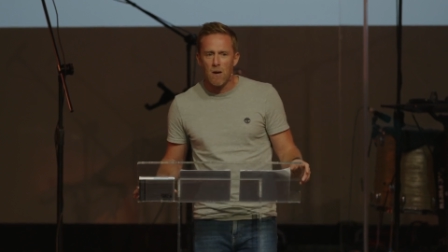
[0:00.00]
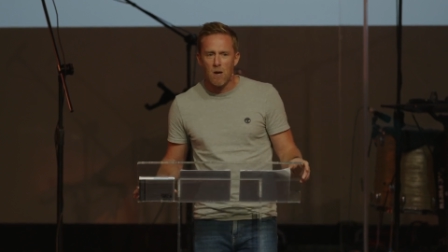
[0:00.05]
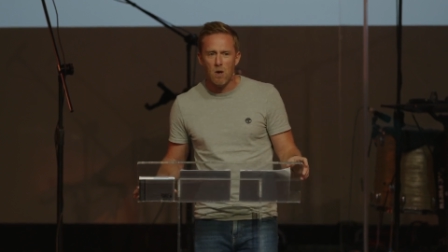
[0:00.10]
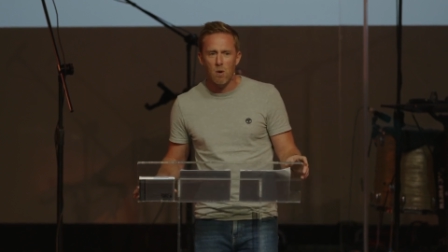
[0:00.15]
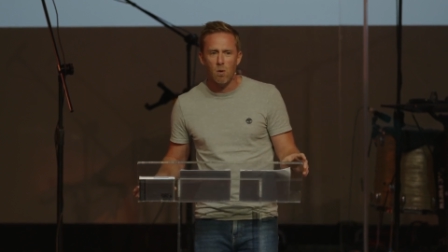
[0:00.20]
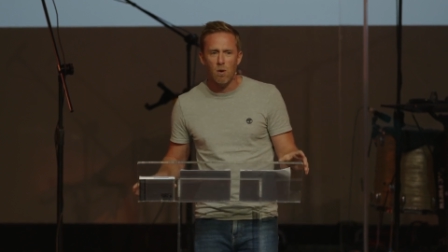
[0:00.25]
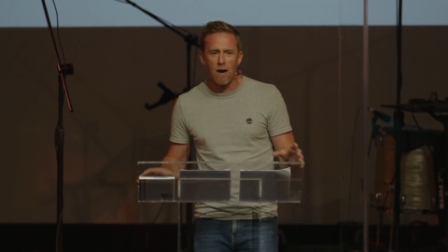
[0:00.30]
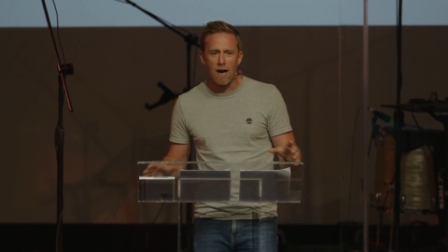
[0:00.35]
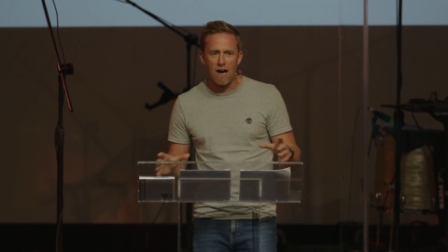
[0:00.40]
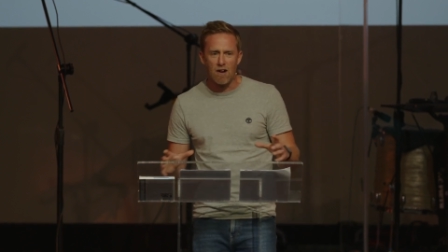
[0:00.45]

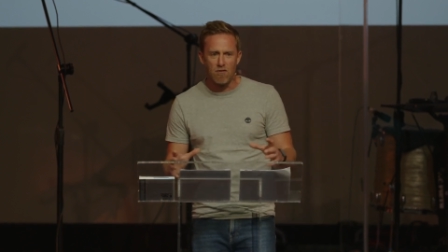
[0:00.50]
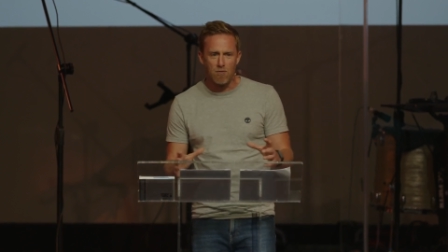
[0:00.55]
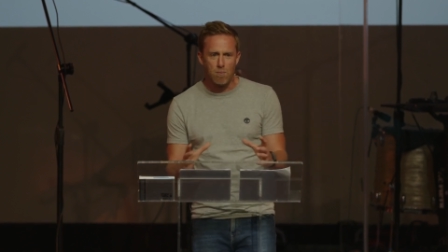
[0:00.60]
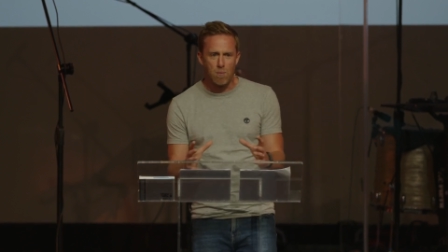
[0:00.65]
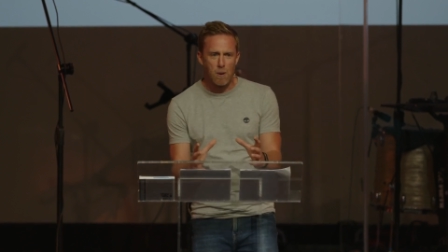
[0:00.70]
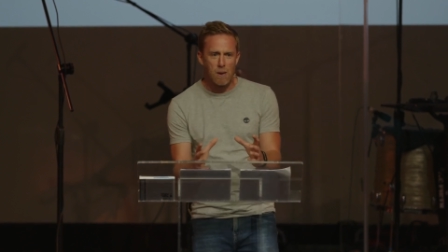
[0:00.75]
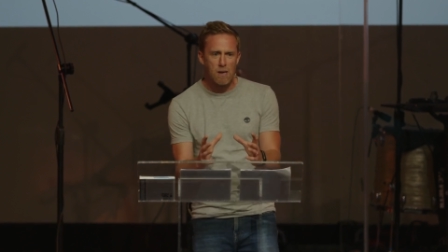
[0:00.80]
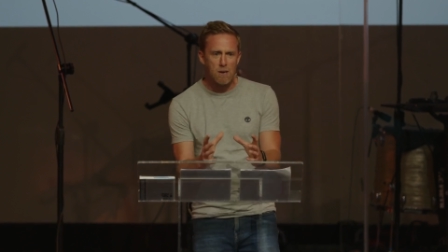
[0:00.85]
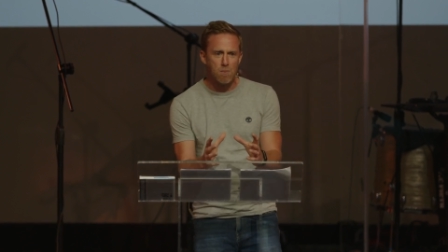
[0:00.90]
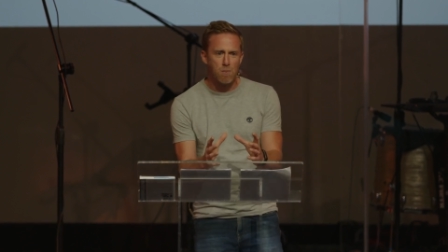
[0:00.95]
who will have
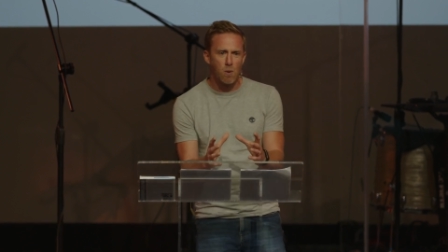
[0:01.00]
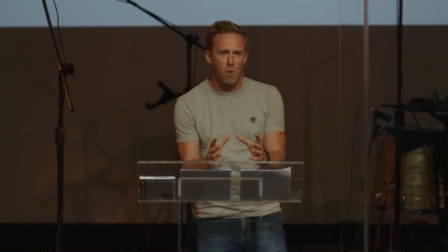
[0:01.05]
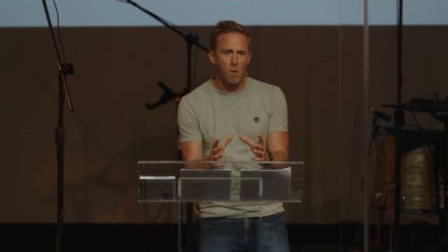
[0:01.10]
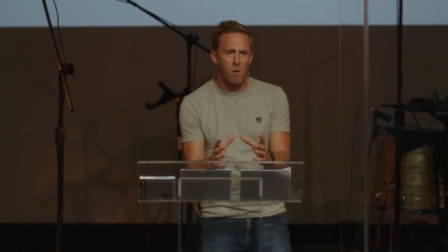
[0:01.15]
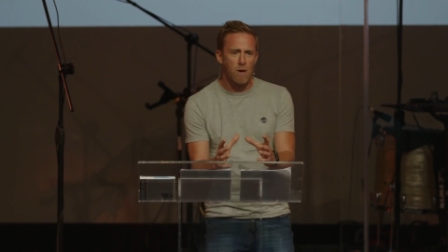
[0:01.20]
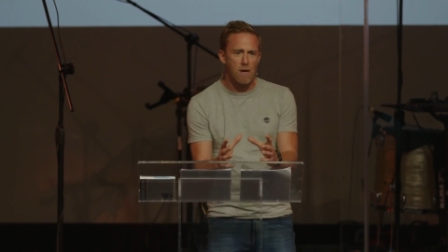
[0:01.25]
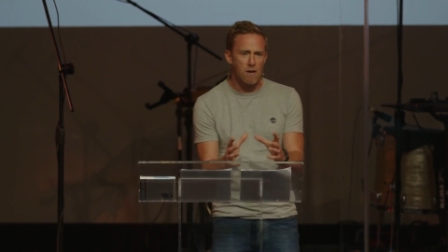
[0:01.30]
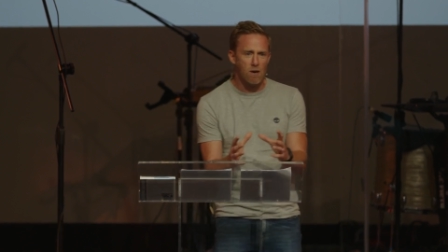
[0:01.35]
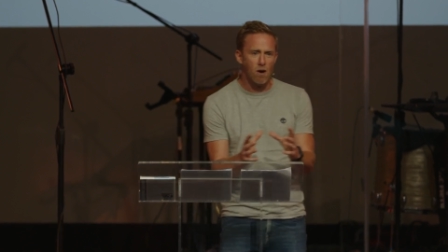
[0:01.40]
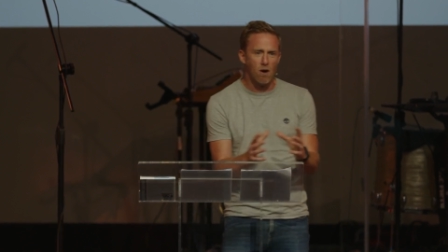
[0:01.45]

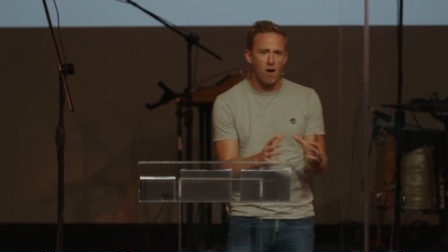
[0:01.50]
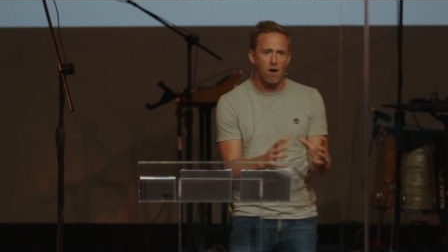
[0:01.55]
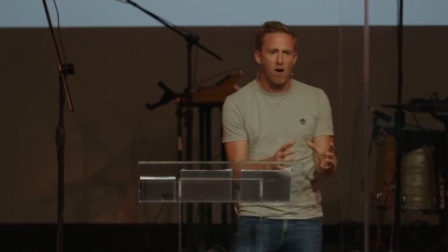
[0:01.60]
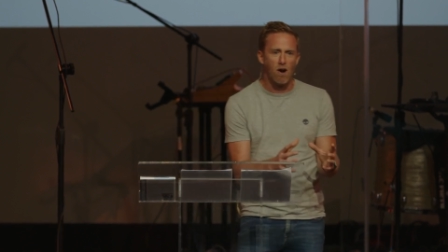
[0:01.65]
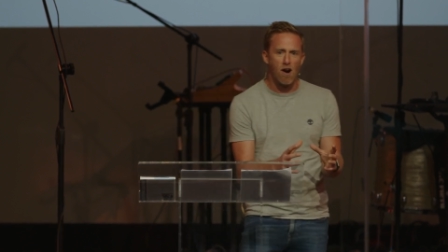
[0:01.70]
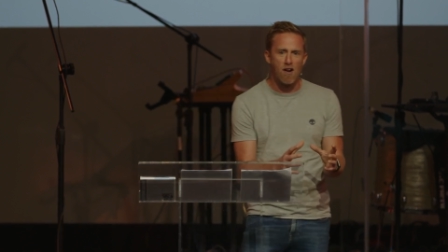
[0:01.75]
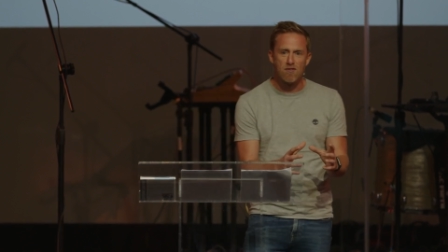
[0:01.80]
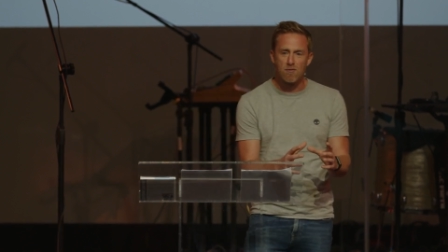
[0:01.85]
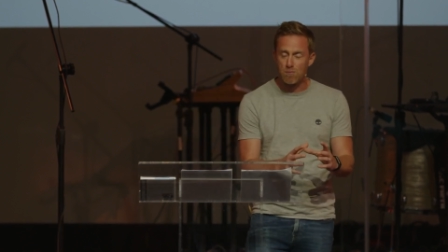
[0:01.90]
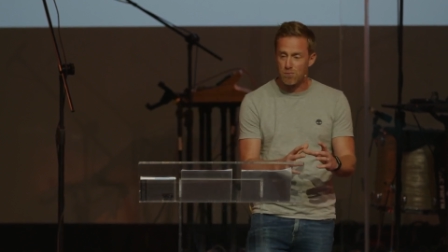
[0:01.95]
people in our
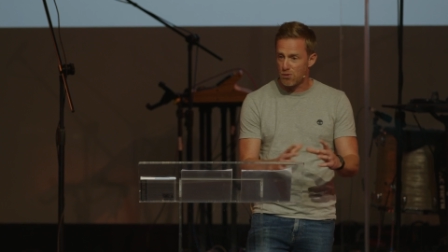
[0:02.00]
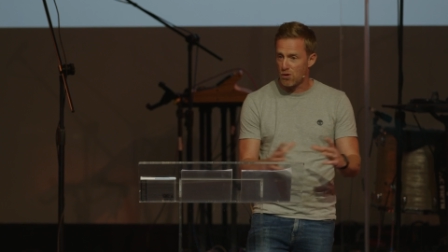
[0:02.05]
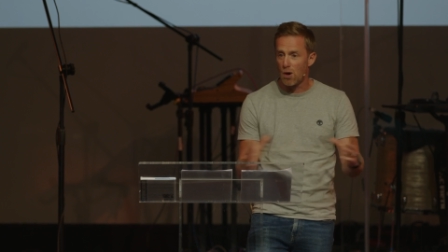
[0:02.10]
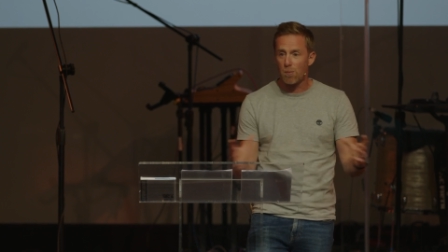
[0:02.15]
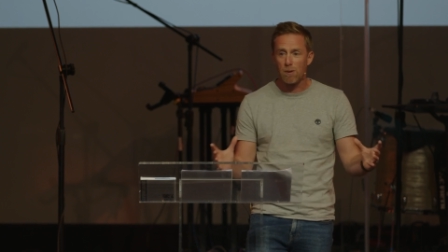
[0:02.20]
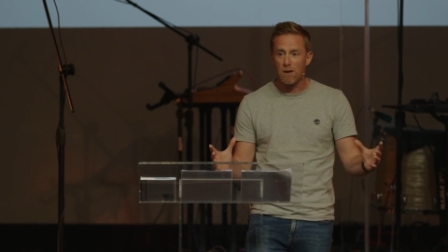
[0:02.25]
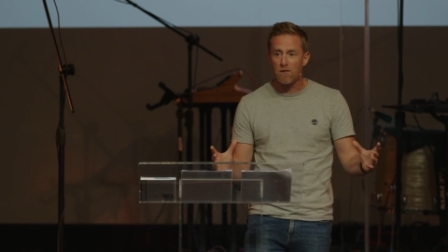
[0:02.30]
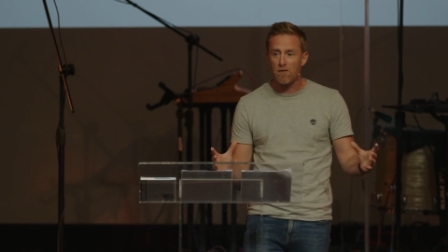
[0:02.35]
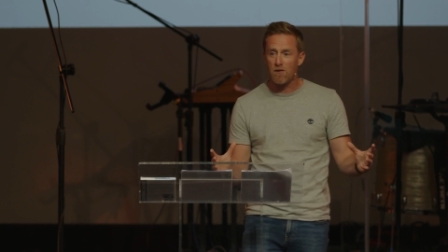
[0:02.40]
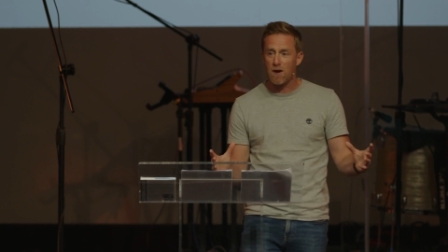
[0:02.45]
lives,
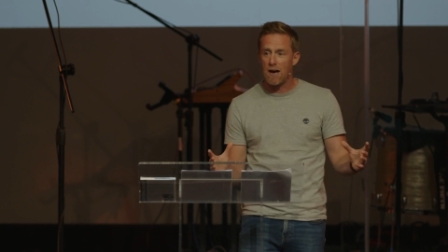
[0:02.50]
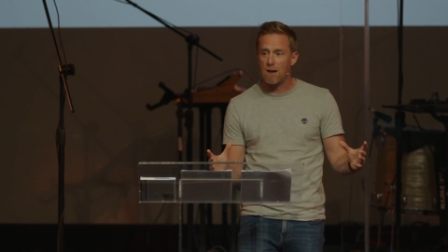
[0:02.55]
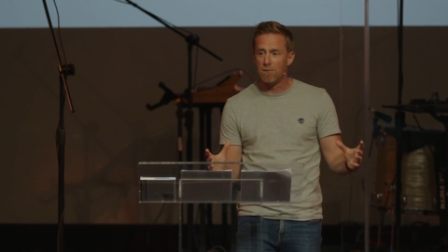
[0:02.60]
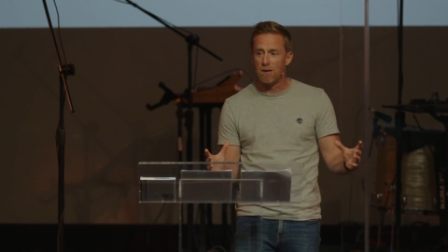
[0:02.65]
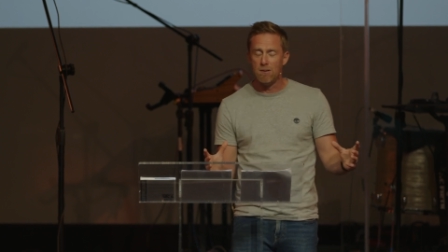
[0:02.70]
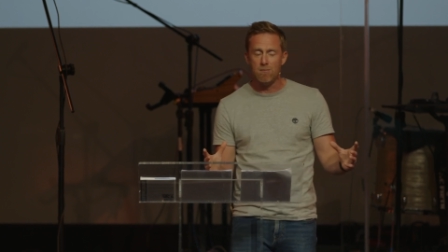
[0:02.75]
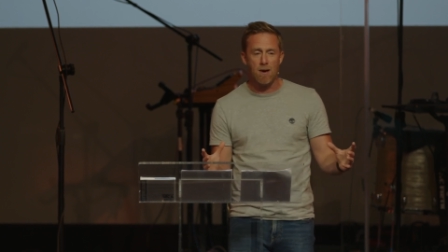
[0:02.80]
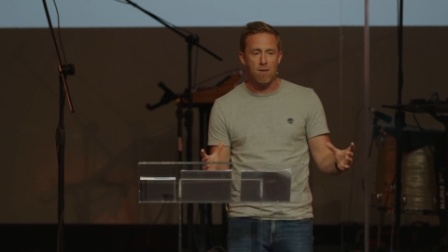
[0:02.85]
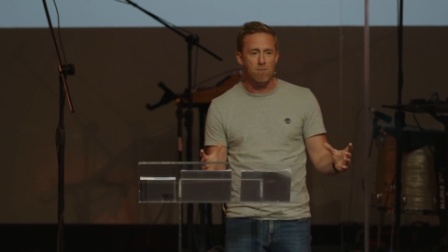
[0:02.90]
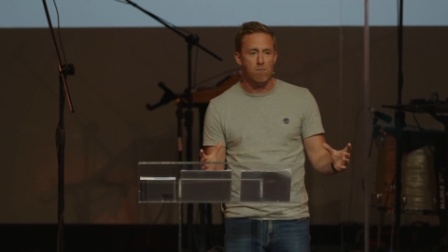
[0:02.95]
probably
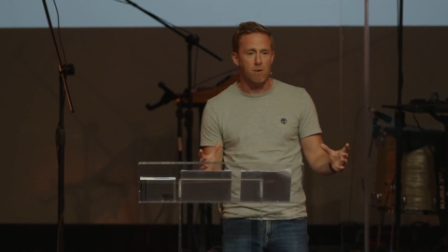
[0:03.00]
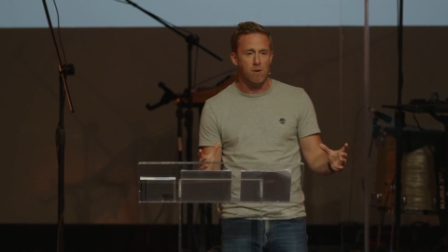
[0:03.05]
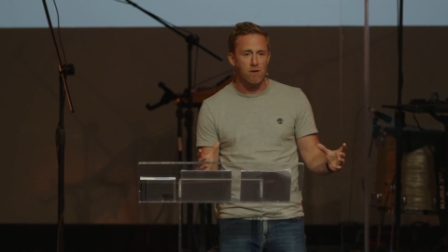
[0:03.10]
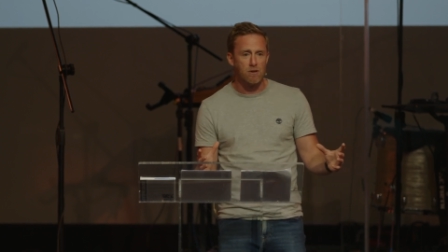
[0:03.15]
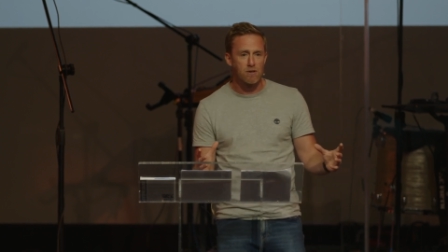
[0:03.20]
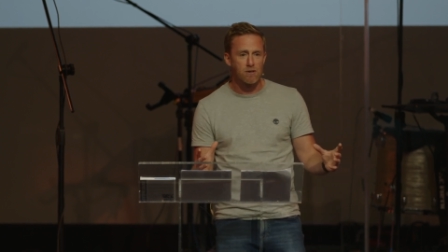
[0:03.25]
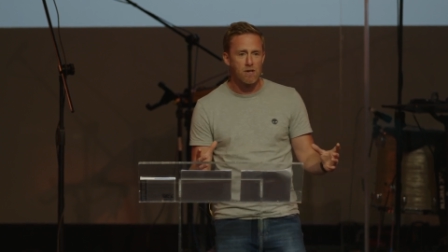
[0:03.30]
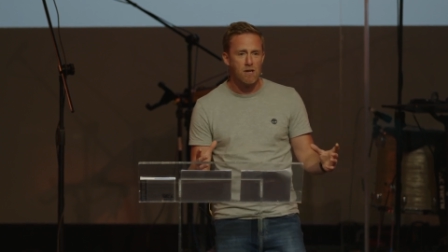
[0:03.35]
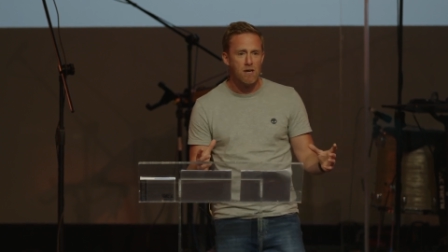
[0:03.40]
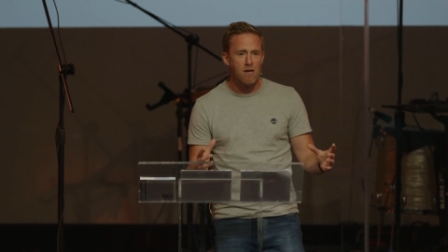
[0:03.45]
family
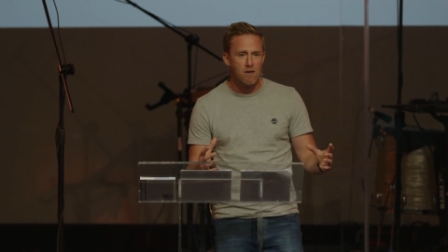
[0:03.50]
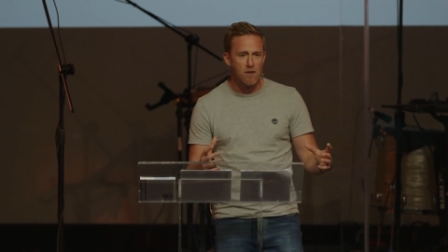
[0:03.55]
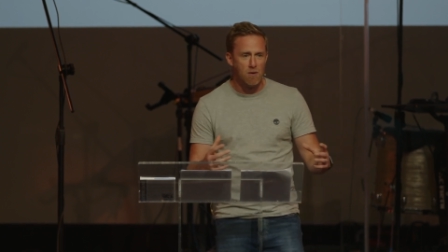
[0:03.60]
members,